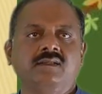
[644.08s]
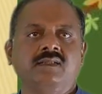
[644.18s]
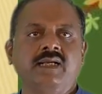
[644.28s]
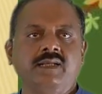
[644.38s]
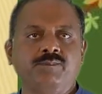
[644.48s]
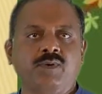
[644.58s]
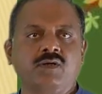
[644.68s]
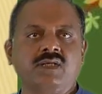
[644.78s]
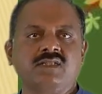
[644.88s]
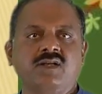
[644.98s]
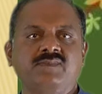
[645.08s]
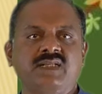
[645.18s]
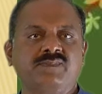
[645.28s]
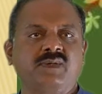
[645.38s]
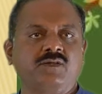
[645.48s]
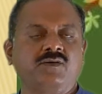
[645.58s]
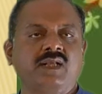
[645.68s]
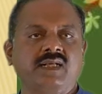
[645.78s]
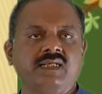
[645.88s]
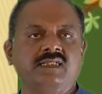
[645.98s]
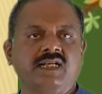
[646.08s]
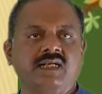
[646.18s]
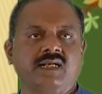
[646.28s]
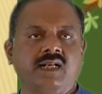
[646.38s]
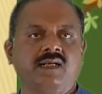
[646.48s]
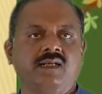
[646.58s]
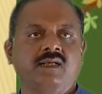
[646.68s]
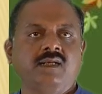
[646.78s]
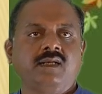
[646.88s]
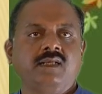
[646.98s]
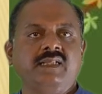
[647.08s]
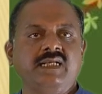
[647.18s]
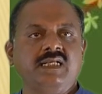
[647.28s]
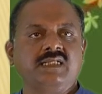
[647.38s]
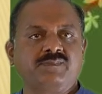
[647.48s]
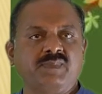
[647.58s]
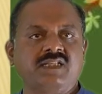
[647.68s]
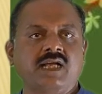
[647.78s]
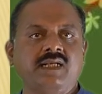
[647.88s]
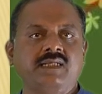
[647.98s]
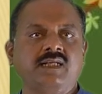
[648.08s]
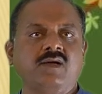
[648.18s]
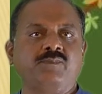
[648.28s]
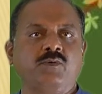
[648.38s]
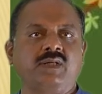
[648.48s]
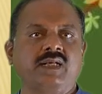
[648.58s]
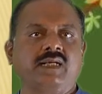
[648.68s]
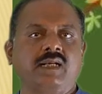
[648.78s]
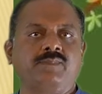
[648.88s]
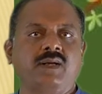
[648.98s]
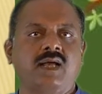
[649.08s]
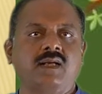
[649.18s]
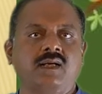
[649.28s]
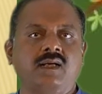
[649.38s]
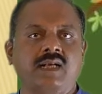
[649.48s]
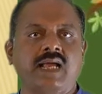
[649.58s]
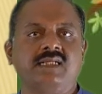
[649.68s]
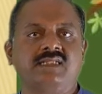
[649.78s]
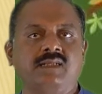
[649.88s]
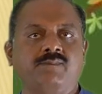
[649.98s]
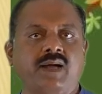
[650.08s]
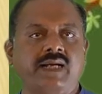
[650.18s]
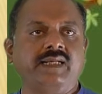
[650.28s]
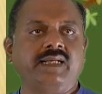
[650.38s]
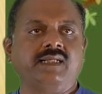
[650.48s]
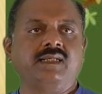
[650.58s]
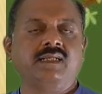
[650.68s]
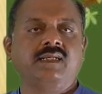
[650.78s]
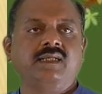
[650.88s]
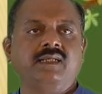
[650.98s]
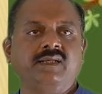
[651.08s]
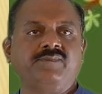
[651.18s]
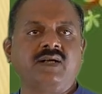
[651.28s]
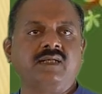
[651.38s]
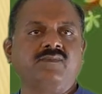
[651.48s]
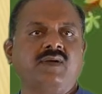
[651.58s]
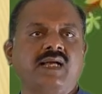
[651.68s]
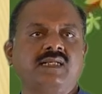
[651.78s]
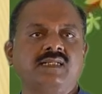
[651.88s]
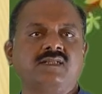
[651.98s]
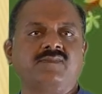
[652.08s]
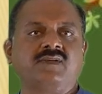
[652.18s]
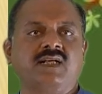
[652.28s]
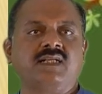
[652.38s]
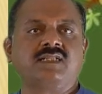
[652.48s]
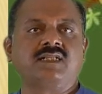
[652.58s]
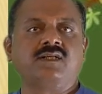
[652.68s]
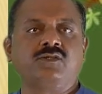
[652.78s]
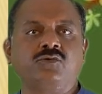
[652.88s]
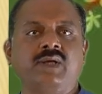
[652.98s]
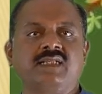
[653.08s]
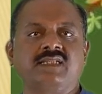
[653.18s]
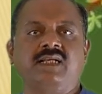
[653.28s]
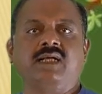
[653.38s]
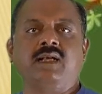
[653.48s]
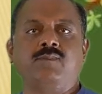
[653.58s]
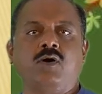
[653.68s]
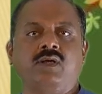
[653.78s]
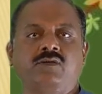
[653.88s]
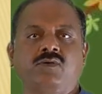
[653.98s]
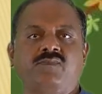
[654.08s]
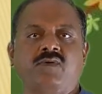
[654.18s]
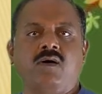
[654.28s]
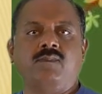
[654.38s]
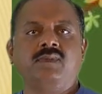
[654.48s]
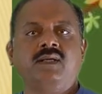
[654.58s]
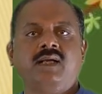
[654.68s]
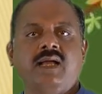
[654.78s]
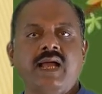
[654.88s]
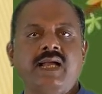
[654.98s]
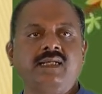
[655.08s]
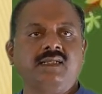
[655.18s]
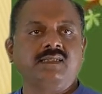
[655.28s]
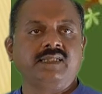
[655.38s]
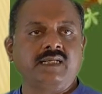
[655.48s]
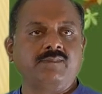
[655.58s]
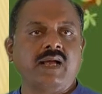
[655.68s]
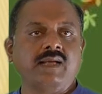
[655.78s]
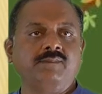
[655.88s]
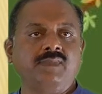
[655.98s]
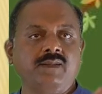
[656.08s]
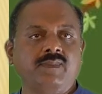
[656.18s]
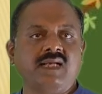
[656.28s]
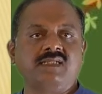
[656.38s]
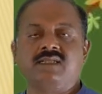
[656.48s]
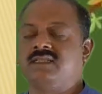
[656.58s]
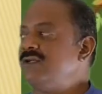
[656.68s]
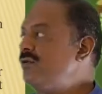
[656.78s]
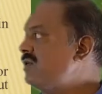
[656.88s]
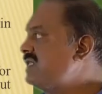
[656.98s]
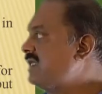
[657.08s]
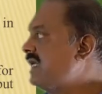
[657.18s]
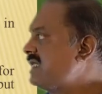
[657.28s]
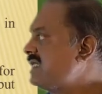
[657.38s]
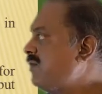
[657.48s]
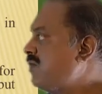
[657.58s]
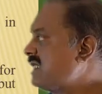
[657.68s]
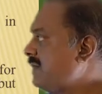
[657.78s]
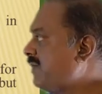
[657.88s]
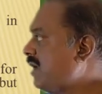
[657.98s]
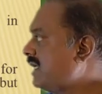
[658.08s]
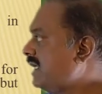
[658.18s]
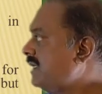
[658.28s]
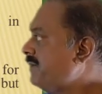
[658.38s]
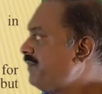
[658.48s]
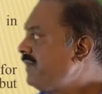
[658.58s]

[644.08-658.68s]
the importance of this particular in general. The speciality of Pottali Kalpana lies in binding different varieties of drugs to a single molecule form and thereby minimizing the dose. That is most important,